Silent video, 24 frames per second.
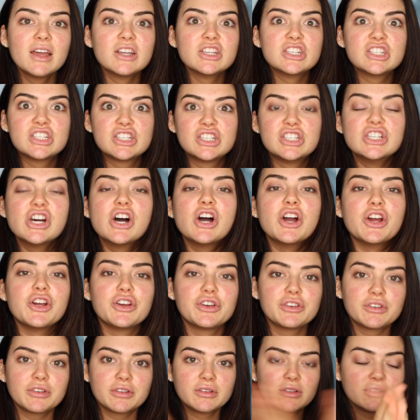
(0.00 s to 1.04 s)
So,
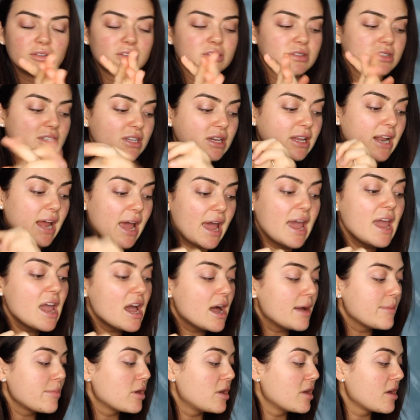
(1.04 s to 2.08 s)
today
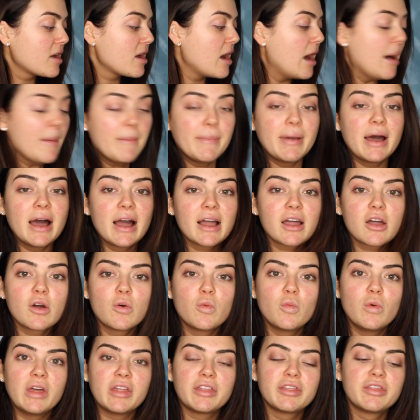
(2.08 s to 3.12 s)
I'm going to come back
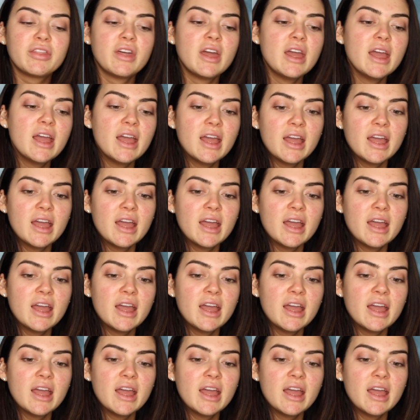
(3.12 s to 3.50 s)
with